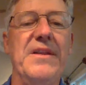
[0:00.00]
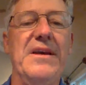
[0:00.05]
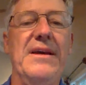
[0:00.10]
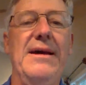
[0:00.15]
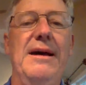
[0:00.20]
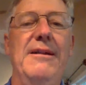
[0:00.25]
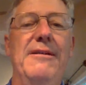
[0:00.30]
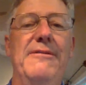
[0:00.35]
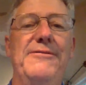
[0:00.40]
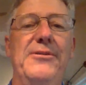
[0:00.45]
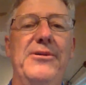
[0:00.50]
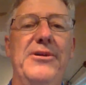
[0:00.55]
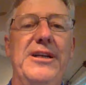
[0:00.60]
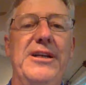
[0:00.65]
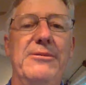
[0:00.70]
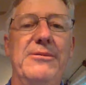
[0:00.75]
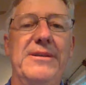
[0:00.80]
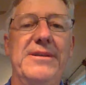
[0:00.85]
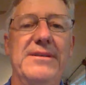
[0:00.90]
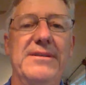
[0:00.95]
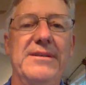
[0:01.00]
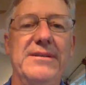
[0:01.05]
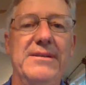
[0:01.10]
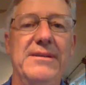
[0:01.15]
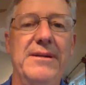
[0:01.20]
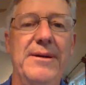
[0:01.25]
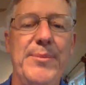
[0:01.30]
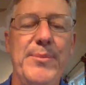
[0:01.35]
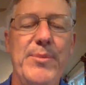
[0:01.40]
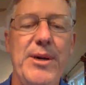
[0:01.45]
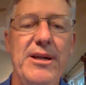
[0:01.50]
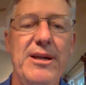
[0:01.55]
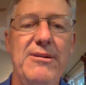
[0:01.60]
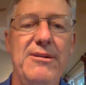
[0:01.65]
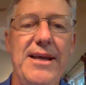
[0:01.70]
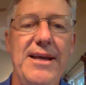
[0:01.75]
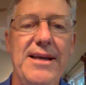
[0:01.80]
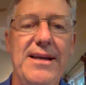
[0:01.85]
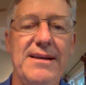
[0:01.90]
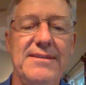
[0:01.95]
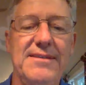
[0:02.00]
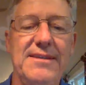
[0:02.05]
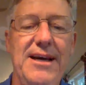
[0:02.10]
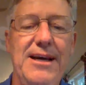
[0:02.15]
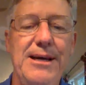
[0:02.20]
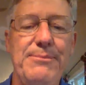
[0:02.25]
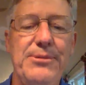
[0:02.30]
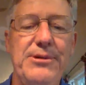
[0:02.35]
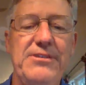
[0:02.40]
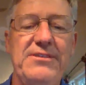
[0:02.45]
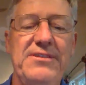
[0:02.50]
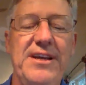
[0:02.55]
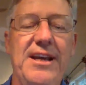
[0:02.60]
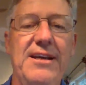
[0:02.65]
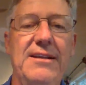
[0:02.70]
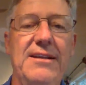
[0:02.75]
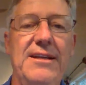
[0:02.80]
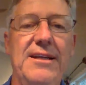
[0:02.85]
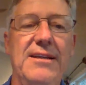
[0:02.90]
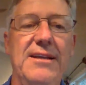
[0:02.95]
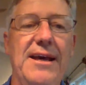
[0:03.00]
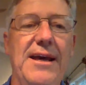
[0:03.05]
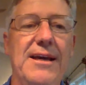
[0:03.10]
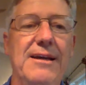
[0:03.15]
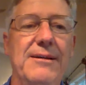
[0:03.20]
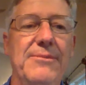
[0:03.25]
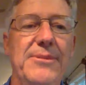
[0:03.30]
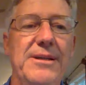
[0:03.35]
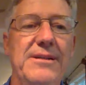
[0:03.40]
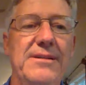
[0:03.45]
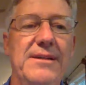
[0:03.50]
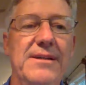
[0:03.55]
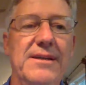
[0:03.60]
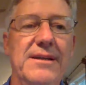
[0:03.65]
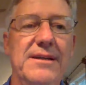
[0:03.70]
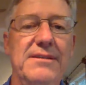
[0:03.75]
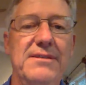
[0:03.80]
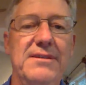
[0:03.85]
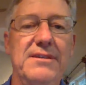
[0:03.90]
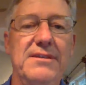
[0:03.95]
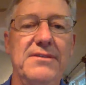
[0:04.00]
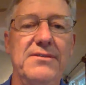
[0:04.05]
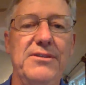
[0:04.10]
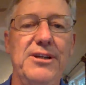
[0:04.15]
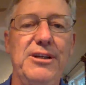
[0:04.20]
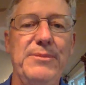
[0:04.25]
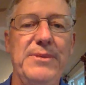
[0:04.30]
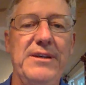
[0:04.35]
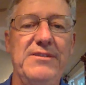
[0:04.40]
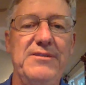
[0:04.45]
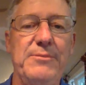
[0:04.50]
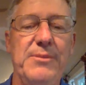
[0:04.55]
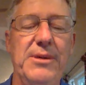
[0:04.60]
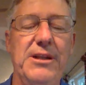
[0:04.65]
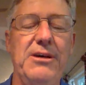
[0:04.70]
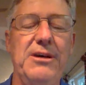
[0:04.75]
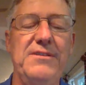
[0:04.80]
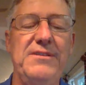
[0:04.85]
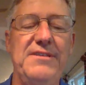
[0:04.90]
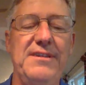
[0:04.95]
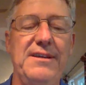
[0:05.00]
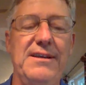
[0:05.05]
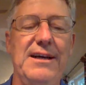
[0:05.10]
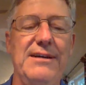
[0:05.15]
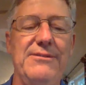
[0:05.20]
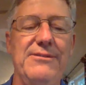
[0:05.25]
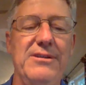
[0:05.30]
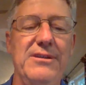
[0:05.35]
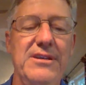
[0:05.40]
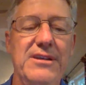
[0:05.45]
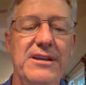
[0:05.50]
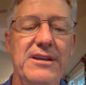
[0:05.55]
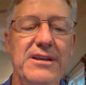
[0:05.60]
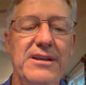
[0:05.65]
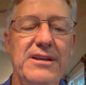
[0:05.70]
California, which is Mono Lake is a hypersaline lake, meaning it's below sea level,